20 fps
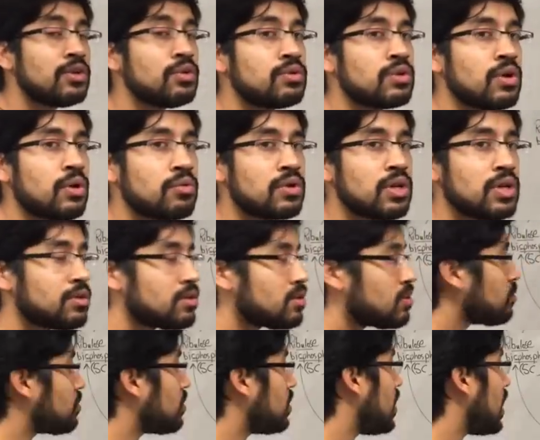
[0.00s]
You don't need to
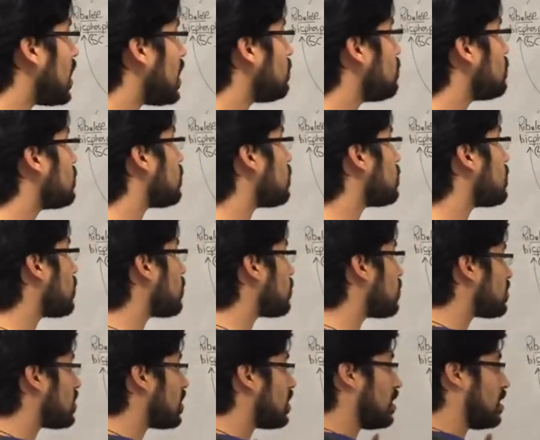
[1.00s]
know the names of
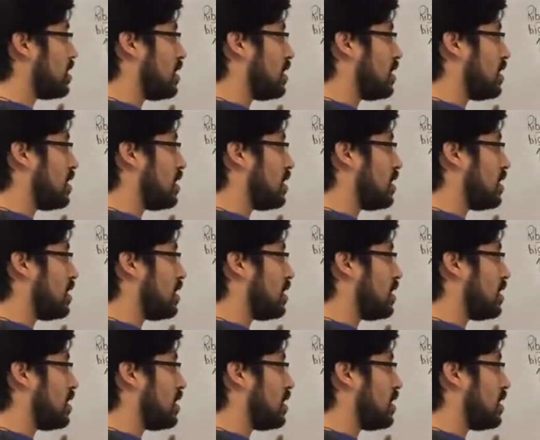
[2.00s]
those